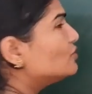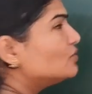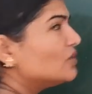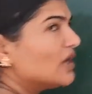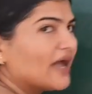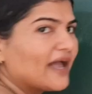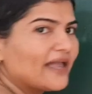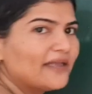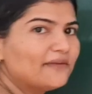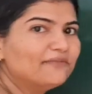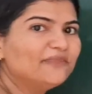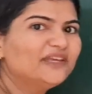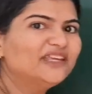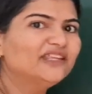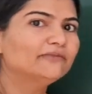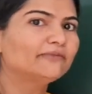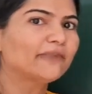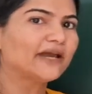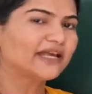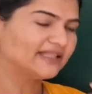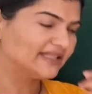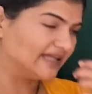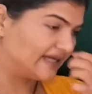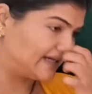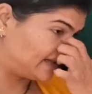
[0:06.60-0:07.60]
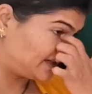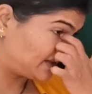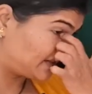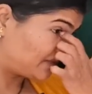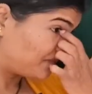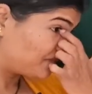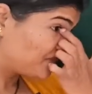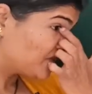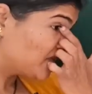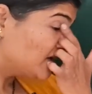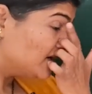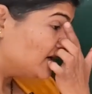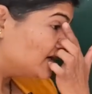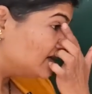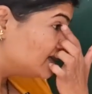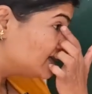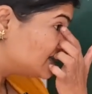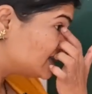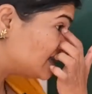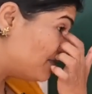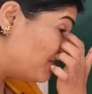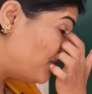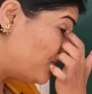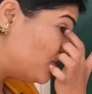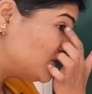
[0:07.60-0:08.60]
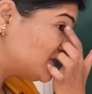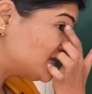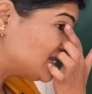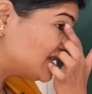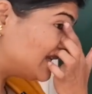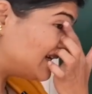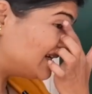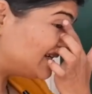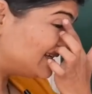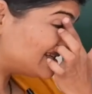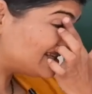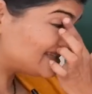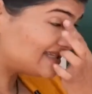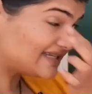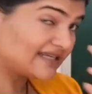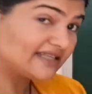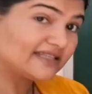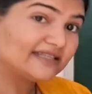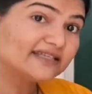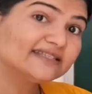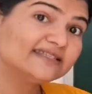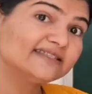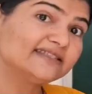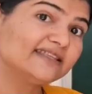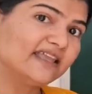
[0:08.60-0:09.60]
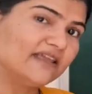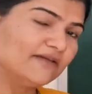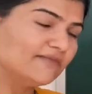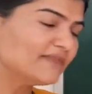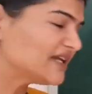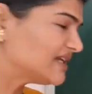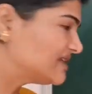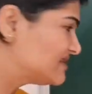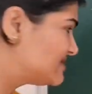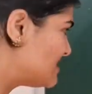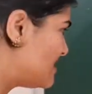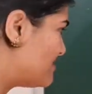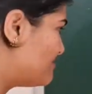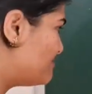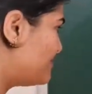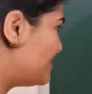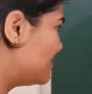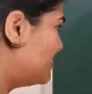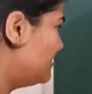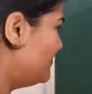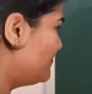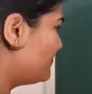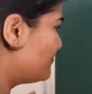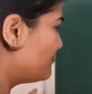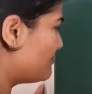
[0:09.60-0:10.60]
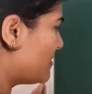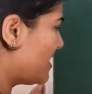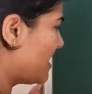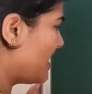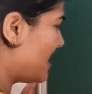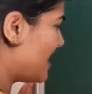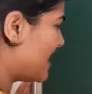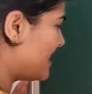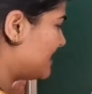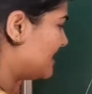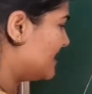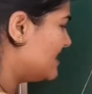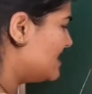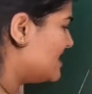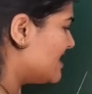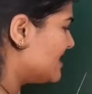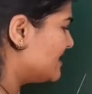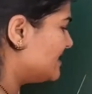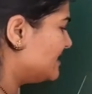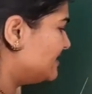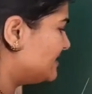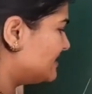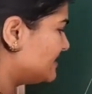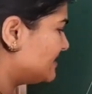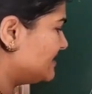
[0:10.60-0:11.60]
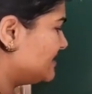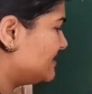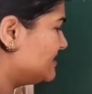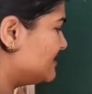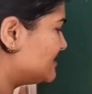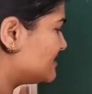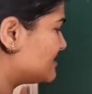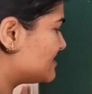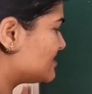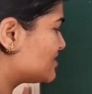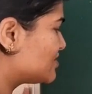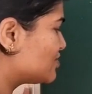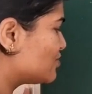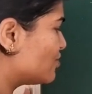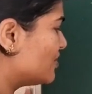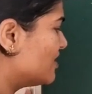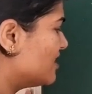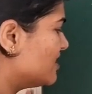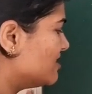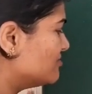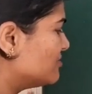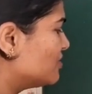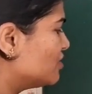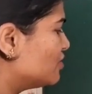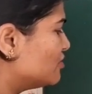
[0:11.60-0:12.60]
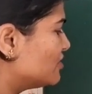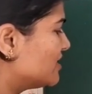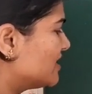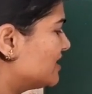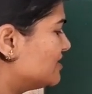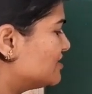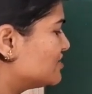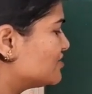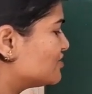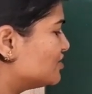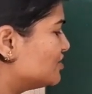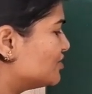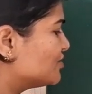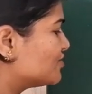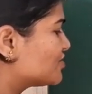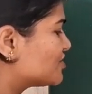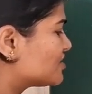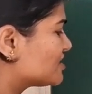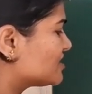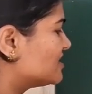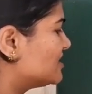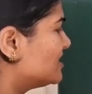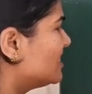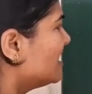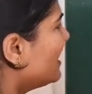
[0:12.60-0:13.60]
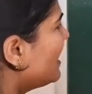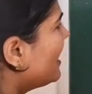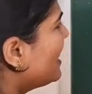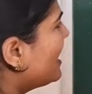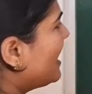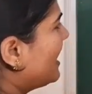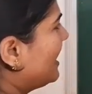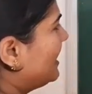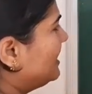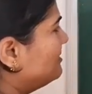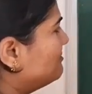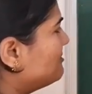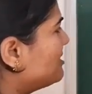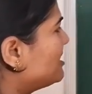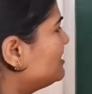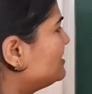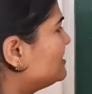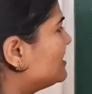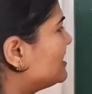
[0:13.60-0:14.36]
do I mean by that? Suppose let us take the same example. My analyte is sodium chloride solution and my